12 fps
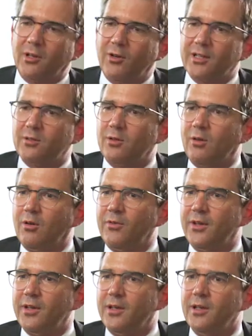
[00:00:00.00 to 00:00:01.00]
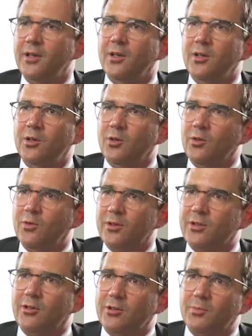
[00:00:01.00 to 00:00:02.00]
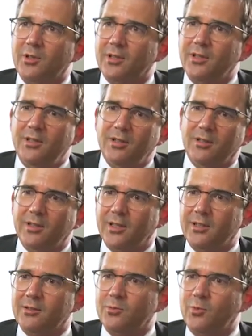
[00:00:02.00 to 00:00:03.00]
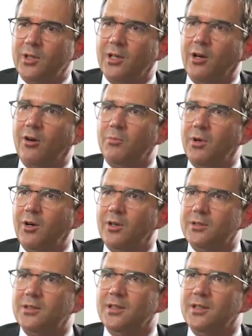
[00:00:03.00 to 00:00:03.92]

director of the University Hospital here, and we care about